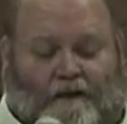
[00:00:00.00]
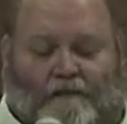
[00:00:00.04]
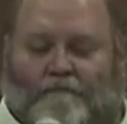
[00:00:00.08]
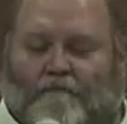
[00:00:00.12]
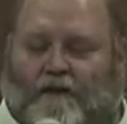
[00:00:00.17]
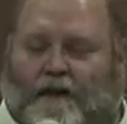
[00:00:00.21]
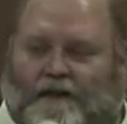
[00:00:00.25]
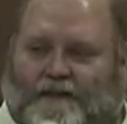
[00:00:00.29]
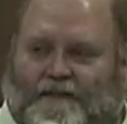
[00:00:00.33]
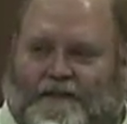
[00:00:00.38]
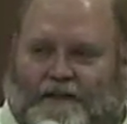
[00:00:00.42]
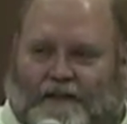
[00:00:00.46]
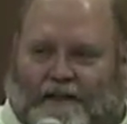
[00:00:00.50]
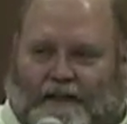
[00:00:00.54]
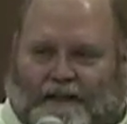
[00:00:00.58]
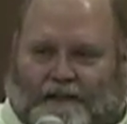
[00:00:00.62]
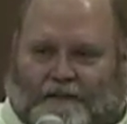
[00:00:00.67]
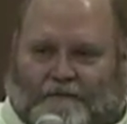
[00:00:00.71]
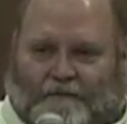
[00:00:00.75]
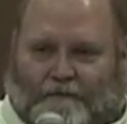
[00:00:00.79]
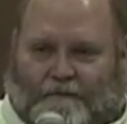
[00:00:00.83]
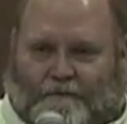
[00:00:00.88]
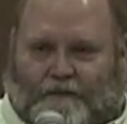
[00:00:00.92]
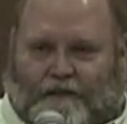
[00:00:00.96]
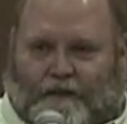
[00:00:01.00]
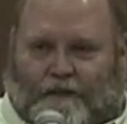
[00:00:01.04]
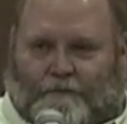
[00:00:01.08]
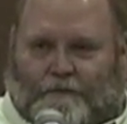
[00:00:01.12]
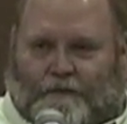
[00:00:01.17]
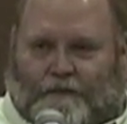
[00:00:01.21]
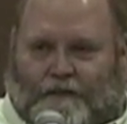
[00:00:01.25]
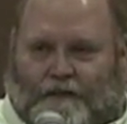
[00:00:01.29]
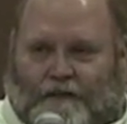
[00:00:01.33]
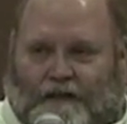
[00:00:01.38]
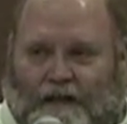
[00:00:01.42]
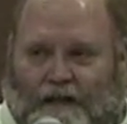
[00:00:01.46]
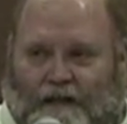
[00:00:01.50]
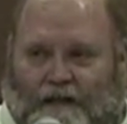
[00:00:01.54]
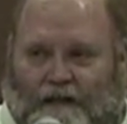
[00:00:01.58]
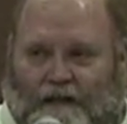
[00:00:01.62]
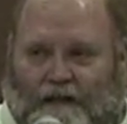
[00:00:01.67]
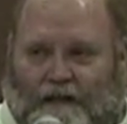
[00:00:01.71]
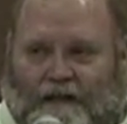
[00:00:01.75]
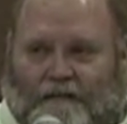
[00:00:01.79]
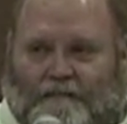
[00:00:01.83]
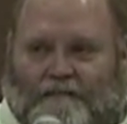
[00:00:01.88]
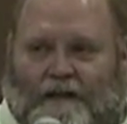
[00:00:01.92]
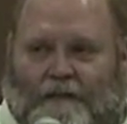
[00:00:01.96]
Presently it's 15%.
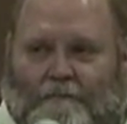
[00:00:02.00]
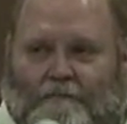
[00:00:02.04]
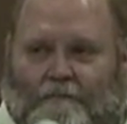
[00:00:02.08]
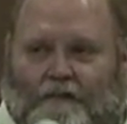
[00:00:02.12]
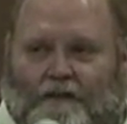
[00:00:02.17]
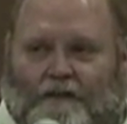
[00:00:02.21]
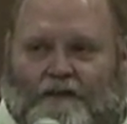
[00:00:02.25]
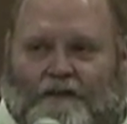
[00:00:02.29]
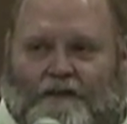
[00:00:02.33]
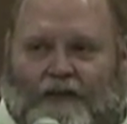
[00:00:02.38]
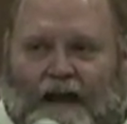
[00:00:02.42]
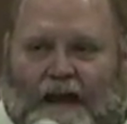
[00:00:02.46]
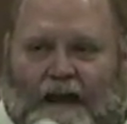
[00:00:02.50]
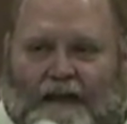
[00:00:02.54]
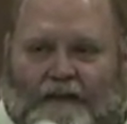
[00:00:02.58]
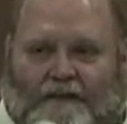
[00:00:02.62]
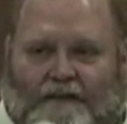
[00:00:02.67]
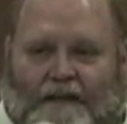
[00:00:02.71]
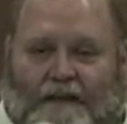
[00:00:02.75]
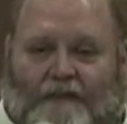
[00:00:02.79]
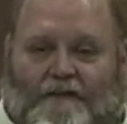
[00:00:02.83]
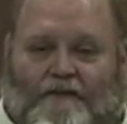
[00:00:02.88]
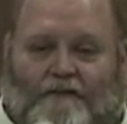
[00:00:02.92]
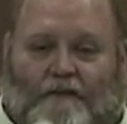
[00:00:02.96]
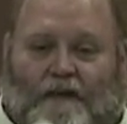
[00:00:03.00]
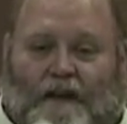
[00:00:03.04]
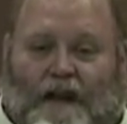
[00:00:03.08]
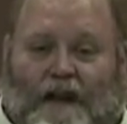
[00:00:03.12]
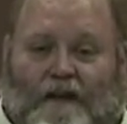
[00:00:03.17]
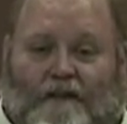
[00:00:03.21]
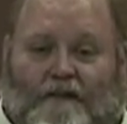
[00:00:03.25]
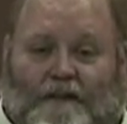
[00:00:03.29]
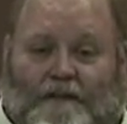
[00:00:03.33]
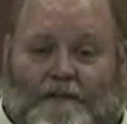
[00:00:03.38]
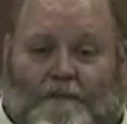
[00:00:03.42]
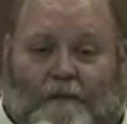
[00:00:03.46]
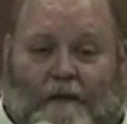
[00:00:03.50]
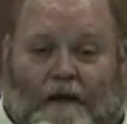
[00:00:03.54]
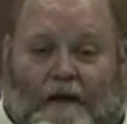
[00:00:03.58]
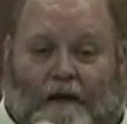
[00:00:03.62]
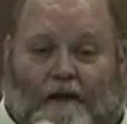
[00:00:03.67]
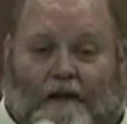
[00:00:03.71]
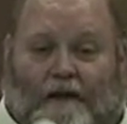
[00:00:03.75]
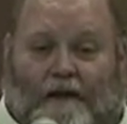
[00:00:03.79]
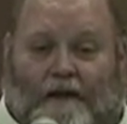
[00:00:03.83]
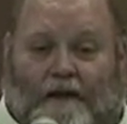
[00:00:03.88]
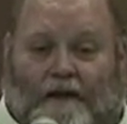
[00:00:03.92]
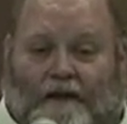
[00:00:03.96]
If the Bush tax cuts are allowed to
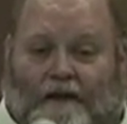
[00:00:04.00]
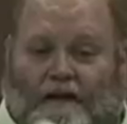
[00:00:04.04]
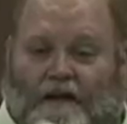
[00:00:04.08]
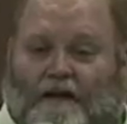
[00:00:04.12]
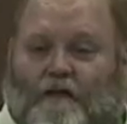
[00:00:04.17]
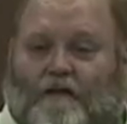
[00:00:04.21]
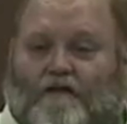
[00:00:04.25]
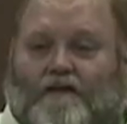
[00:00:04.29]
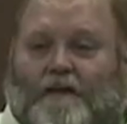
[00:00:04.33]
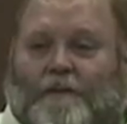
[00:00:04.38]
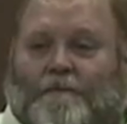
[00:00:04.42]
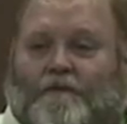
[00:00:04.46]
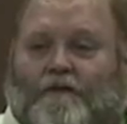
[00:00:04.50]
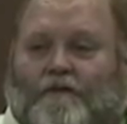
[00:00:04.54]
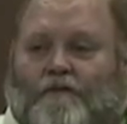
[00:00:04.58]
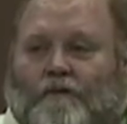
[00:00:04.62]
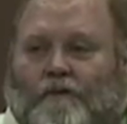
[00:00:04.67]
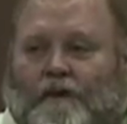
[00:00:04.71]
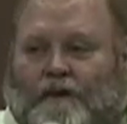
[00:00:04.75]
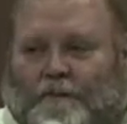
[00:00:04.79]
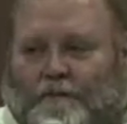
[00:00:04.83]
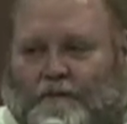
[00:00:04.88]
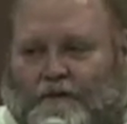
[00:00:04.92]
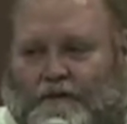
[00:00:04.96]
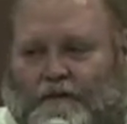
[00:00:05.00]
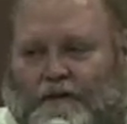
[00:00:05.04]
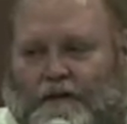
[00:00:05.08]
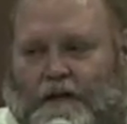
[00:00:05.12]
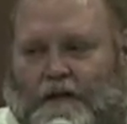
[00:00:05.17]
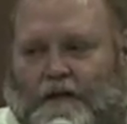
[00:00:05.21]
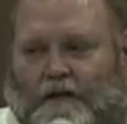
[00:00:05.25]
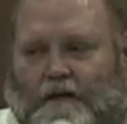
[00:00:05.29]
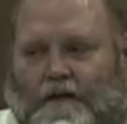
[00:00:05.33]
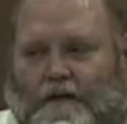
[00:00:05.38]
expire, it goes up to 20%.